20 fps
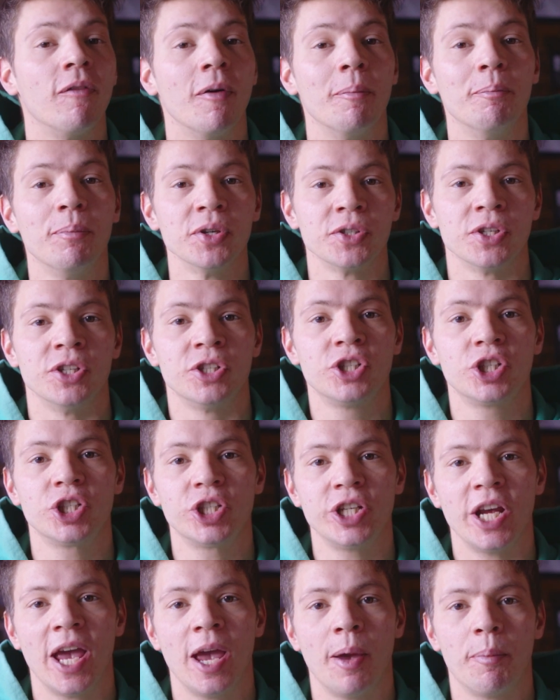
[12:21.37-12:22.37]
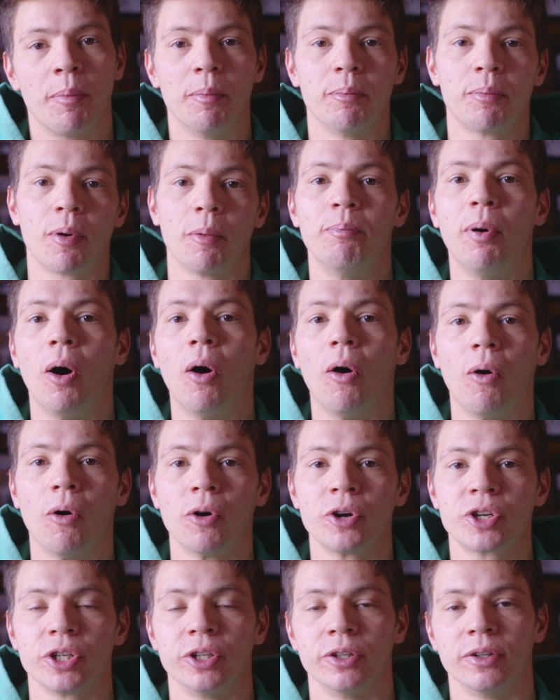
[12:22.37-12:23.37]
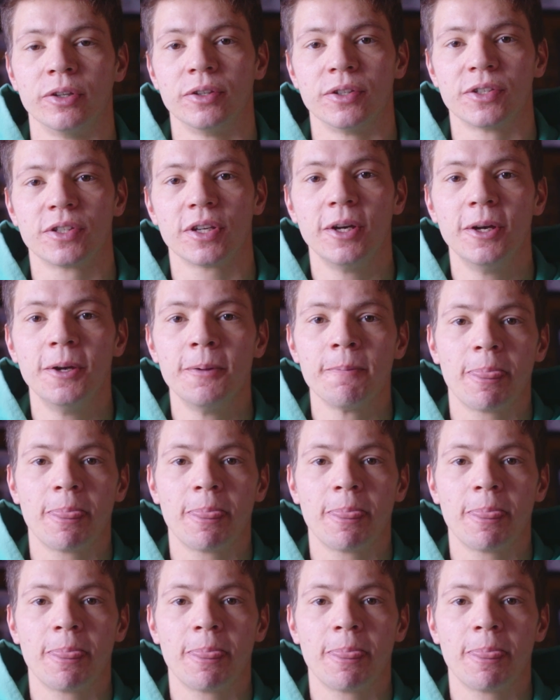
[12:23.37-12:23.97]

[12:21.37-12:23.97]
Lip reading: of a buzzard shape and proportions,